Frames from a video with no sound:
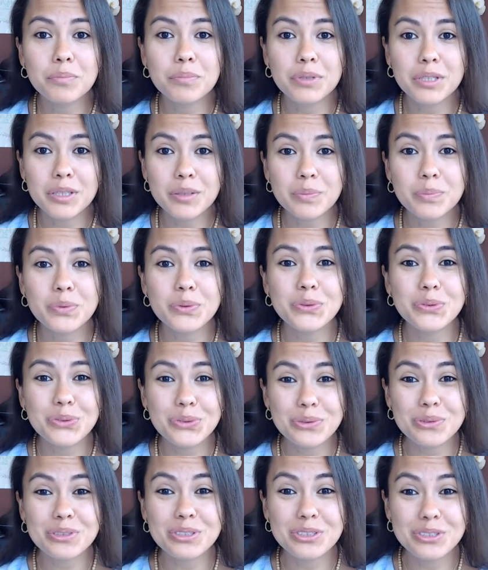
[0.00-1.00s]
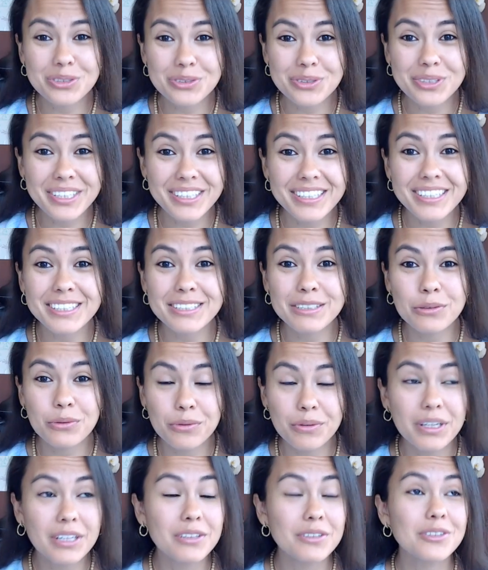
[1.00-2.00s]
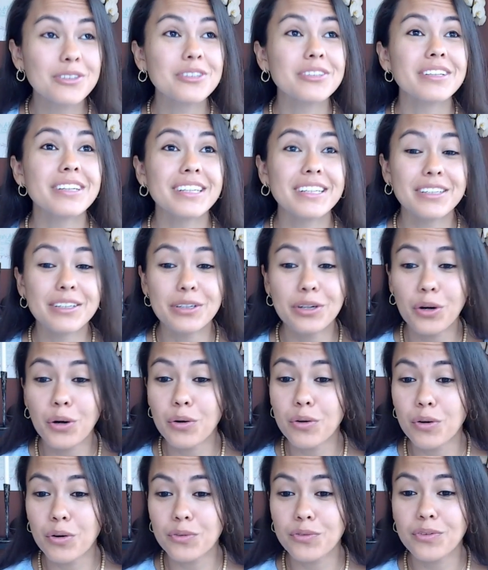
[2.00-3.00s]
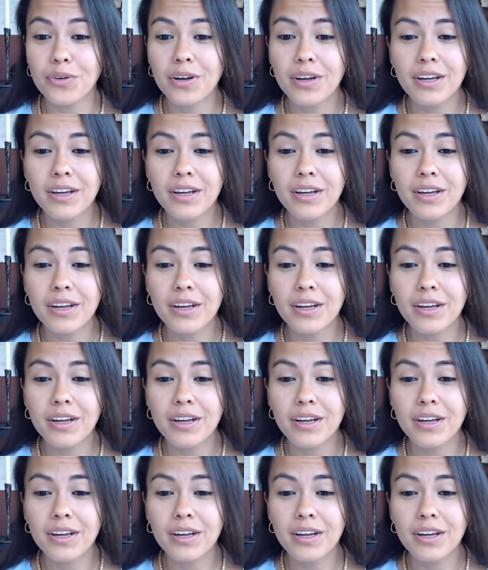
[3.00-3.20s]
people to enjoy it as well, to let go of